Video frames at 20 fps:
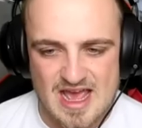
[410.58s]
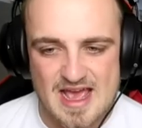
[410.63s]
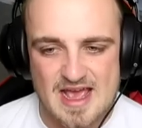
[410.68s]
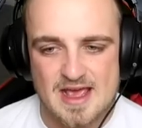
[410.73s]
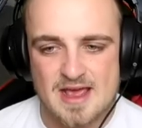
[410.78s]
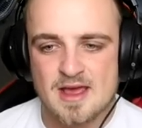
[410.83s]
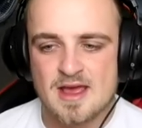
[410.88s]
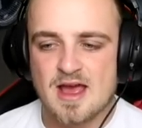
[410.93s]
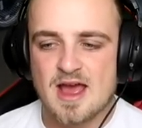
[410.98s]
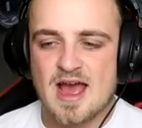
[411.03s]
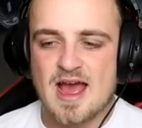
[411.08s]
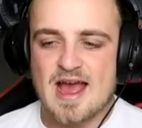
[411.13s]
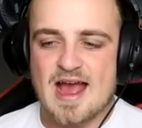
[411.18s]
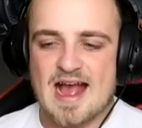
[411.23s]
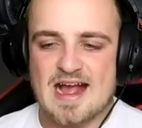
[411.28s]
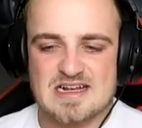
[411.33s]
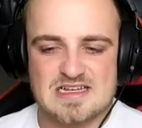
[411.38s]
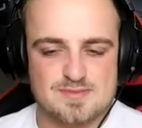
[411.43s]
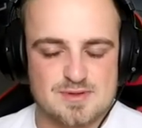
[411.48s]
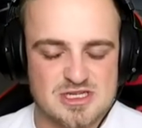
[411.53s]
day
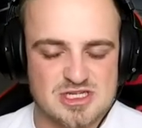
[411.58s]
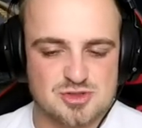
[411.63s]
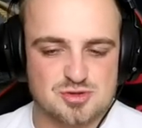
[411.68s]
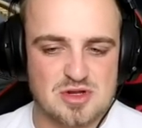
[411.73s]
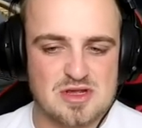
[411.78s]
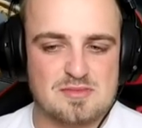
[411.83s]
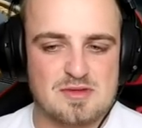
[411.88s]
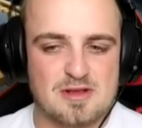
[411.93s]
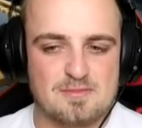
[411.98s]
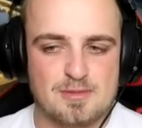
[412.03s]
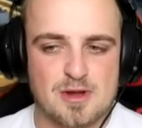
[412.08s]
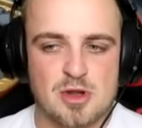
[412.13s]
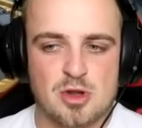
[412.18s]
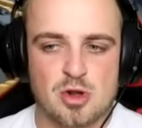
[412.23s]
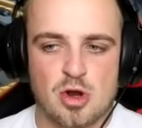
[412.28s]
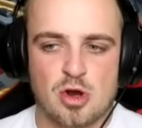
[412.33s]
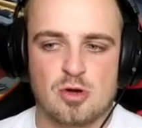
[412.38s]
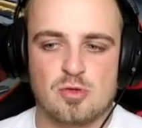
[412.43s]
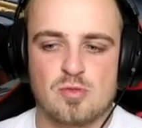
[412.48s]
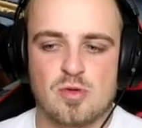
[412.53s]
and to be streaming but
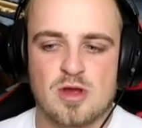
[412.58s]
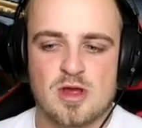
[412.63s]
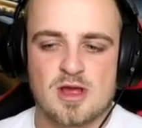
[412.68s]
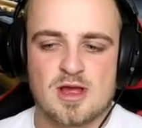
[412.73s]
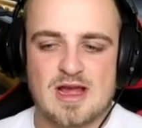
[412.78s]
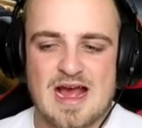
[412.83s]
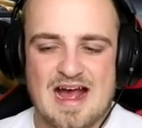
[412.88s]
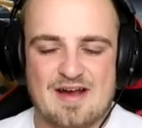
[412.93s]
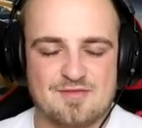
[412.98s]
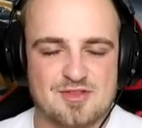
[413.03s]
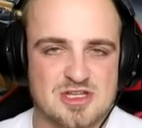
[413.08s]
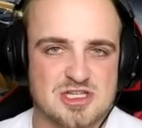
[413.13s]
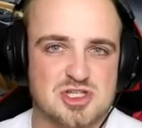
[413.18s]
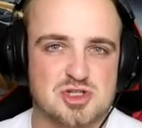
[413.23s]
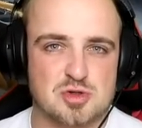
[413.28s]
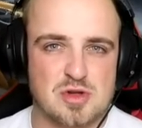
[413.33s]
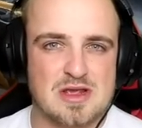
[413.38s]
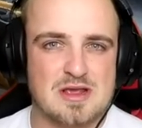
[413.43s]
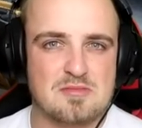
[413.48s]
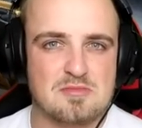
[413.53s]
not have the
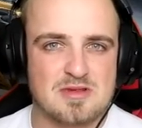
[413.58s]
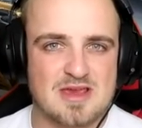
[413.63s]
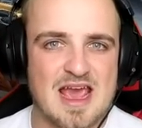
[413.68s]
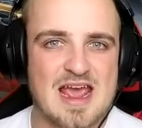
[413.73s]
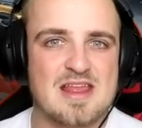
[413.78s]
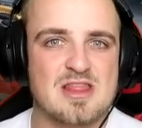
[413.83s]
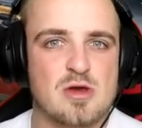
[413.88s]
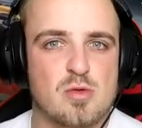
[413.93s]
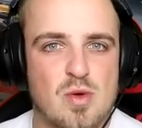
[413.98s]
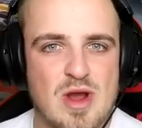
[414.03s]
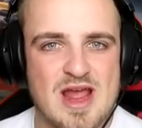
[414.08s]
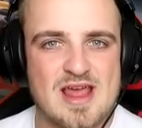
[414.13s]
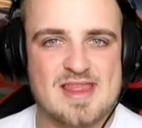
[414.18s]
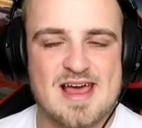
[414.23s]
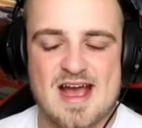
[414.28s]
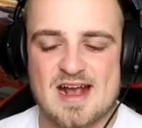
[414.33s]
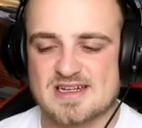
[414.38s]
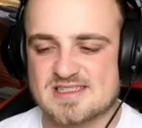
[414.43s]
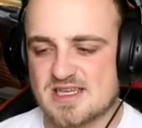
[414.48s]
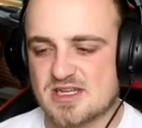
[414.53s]
stream get in the way of
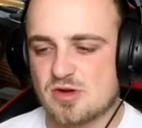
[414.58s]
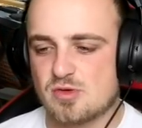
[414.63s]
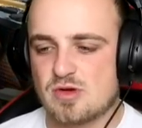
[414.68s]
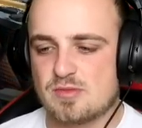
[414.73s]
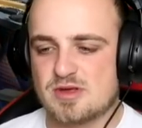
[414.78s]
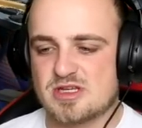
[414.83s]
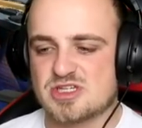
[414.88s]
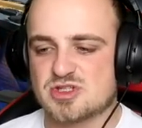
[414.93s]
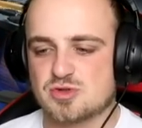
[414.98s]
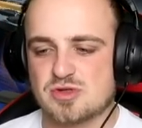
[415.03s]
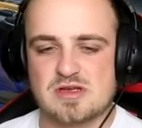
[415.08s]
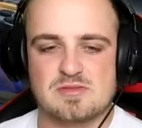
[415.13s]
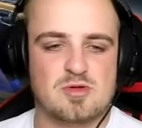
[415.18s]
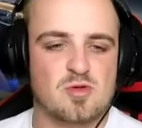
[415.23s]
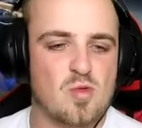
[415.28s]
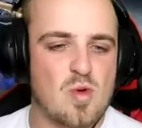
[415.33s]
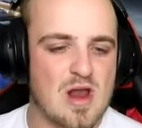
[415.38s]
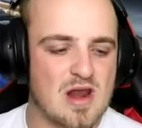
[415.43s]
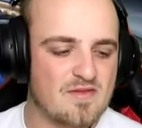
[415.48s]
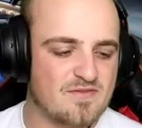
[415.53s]
that because I don't want to be
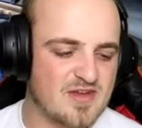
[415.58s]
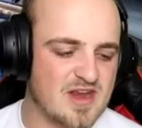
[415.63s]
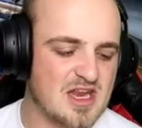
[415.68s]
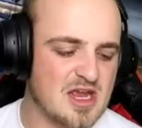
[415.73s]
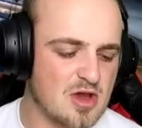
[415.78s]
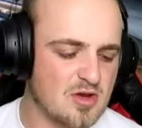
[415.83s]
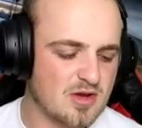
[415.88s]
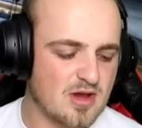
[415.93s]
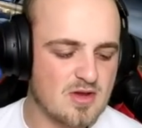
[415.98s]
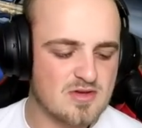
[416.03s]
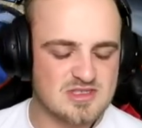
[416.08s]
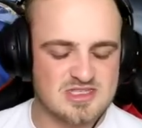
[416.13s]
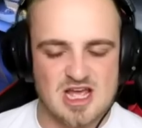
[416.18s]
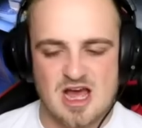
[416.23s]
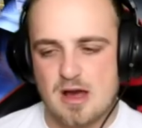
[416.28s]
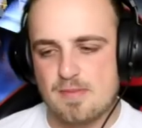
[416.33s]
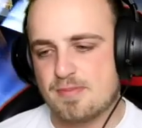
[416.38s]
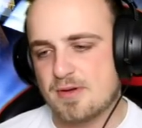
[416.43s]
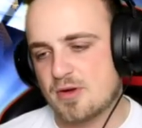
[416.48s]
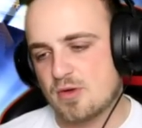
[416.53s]
streaming while a video goes
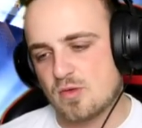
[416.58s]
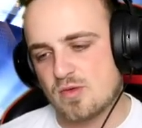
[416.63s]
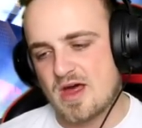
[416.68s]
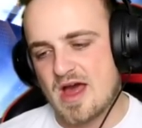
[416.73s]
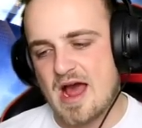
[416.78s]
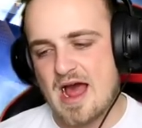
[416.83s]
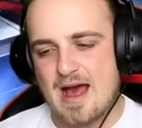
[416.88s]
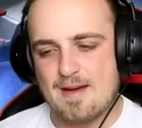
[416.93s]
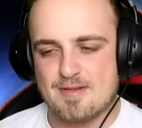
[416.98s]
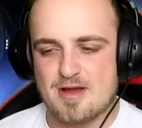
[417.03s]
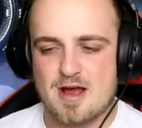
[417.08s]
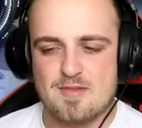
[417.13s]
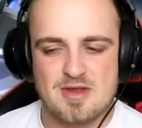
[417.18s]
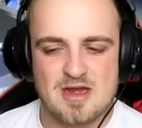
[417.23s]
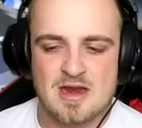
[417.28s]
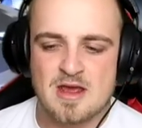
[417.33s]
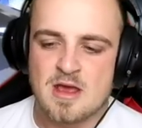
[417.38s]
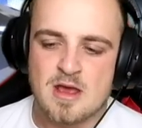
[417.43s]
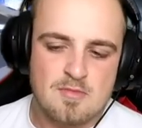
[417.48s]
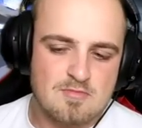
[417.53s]
up and all that happen. I
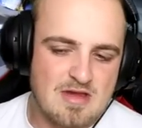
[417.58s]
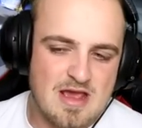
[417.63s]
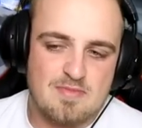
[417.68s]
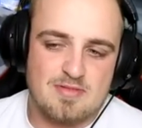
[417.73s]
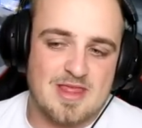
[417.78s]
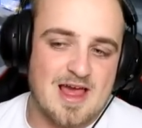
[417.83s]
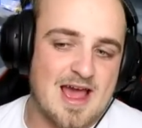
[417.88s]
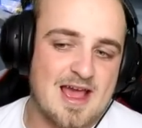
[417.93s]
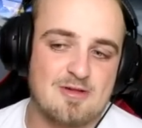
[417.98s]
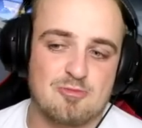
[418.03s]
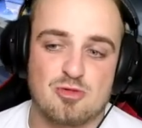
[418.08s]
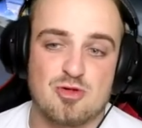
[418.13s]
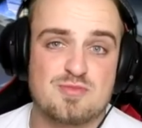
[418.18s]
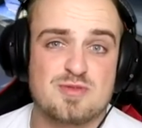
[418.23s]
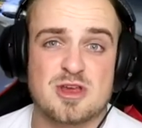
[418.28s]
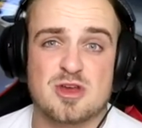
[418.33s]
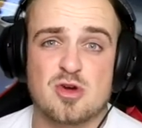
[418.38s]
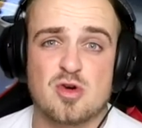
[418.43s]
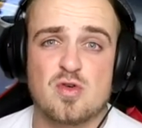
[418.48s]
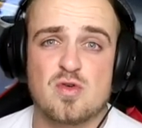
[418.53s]
mean, maybe that will
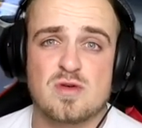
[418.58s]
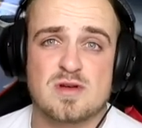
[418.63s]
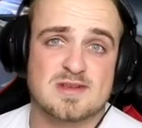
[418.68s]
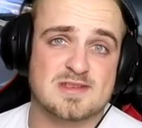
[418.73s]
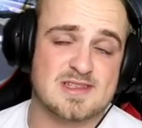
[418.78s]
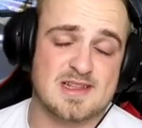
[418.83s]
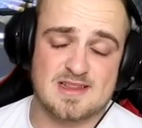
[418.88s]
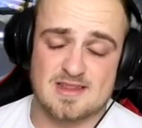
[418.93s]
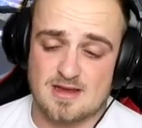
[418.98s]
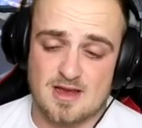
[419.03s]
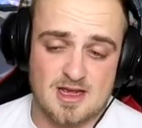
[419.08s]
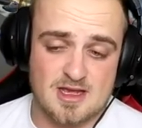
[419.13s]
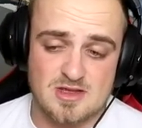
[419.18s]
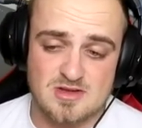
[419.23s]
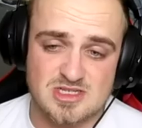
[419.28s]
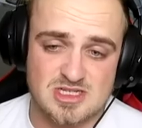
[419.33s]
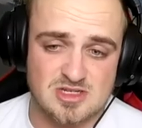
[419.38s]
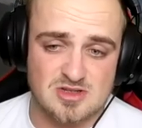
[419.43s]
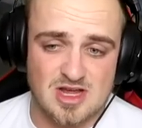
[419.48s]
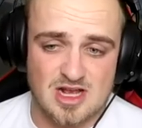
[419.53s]
be cool because I
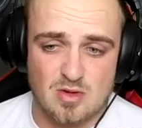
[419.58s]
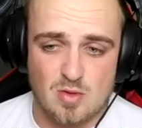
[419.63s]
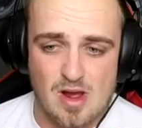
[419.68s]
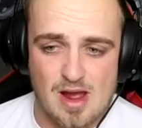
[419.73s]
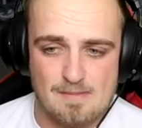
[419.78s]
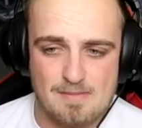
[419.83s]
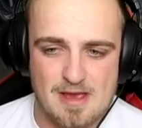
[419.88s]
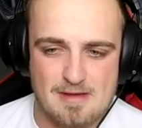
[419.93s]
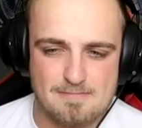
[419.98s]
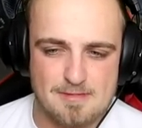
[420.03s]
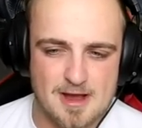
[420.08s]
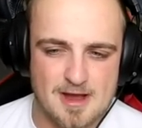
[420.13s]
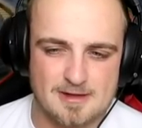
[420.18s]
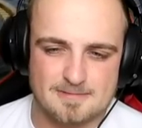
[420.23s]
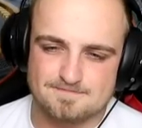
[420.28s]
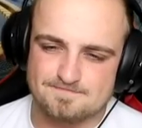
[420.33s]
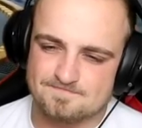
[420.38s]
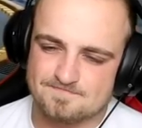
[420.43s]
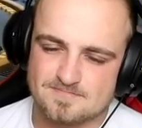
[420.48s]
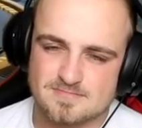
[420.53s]
used to do that quite a bit,
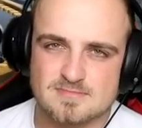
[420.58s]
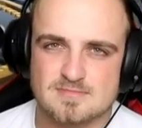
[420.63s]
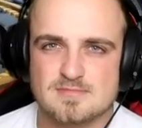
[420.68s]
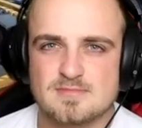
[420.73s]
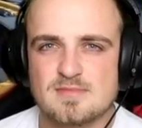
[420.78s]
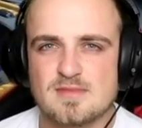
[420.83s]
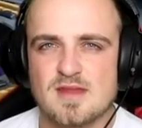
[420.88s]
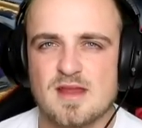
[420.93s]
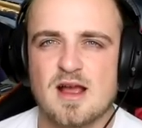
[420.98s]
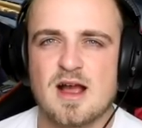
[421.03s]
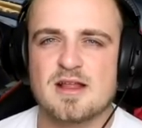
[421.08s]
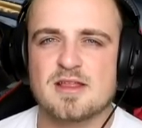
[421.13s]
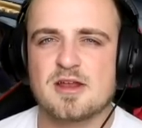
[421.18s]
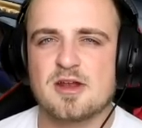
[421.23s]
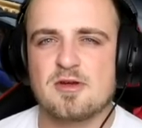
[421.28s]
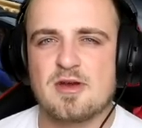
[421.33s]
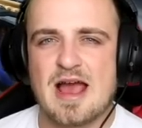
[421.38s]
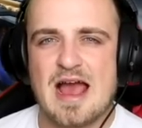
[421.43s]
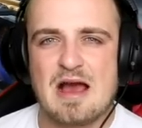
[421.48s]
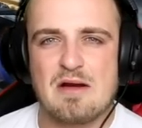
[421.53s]
but I don't
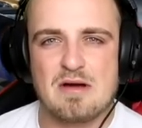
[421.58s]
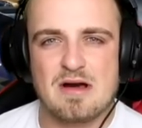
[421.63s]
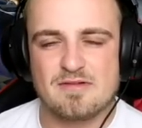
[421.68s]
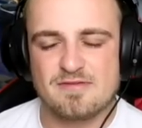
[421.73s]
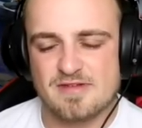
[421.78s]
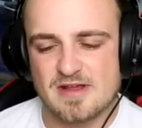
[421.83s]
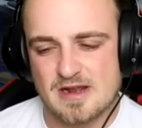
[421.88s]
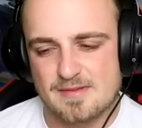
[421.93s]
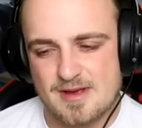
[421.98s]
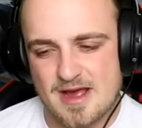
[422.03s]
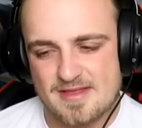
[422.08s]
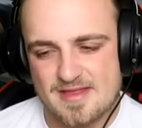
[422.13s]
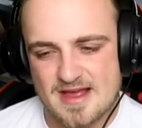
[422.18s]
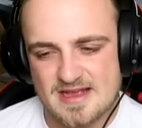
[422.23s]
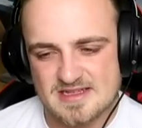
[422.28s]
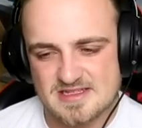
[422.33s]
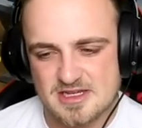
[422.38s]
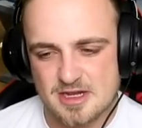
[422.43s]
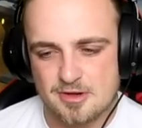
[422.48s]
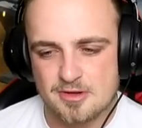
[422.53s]
know how I'll feel about
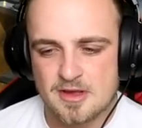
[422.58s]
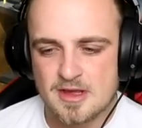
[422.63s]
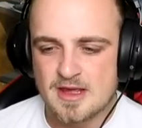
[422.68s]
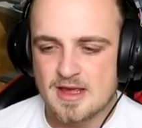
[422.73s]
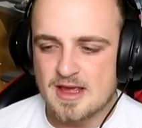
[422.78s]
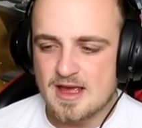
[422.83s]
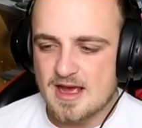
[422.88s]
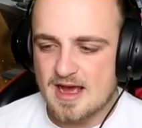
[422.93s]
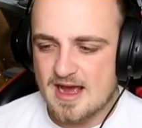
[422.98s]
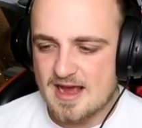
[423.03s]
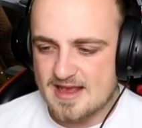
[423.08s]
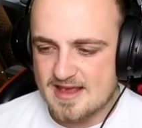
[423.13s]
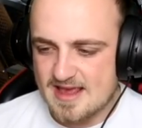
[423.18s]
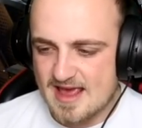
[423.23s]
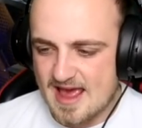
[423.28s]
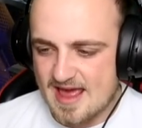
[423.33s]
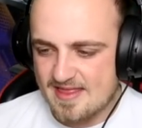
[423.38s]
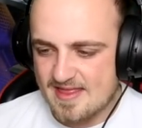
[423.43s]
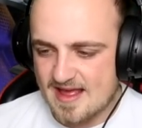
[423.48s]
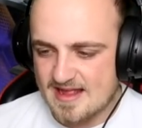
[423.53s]
that. So, uh,
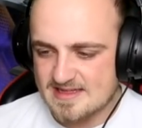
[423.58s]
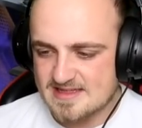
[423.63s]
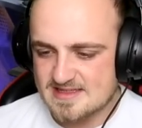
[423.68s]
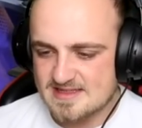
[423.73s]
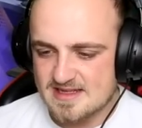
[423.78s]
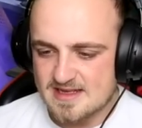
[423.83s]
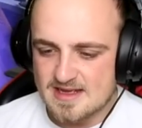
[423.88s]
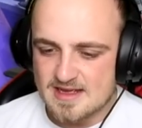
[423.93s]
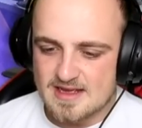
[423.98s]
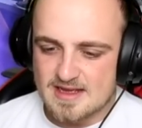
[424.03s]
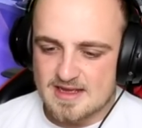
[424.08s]
yeah, that's